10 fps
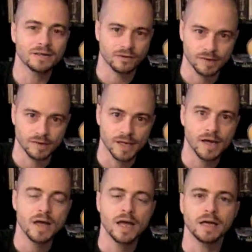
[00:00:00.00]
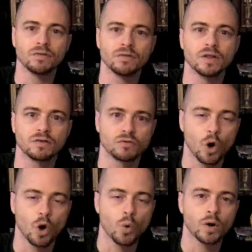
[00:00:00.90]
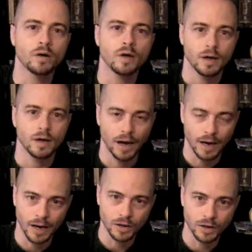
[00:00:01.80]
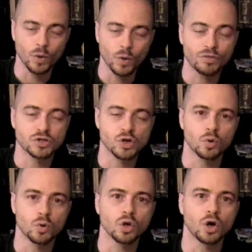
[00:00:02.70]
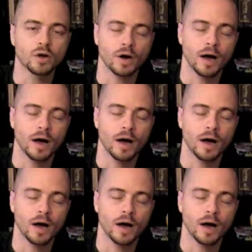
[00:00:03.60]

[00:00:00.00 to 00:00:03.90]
to see in this zone, with this zone look.